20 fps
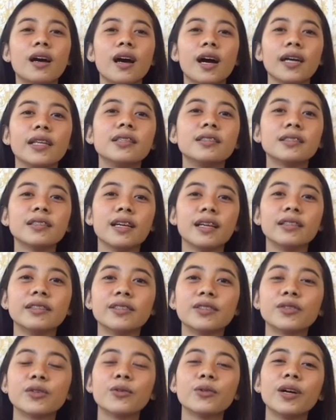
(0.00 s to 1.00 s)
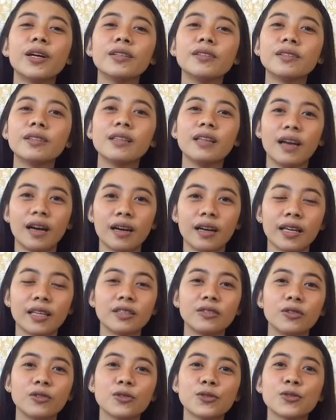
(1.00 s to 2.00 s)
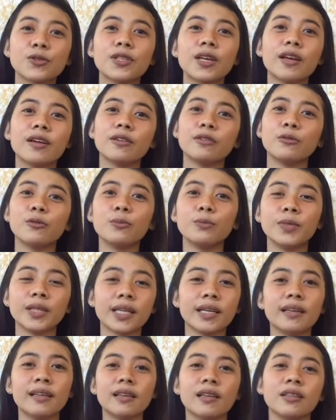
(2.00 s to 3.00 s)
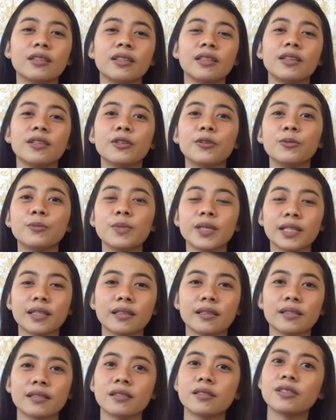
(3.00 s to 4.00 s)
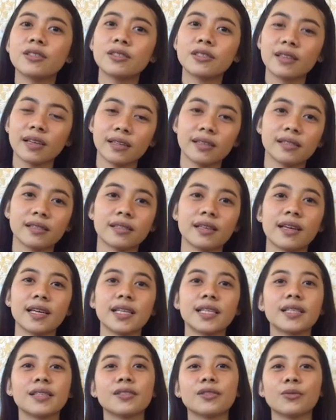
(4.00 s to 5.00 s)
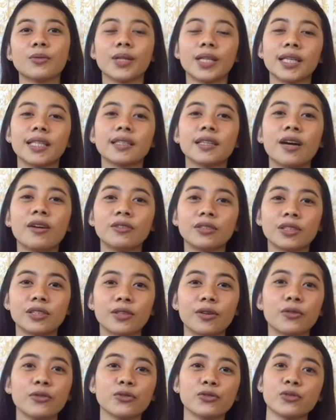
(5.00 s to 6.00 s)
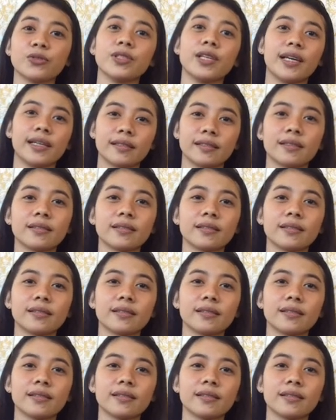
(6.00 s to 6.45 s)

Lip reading: ayun guys, so ganun lang. And also the aerobic and anaerobic exercises, you will encounter also that.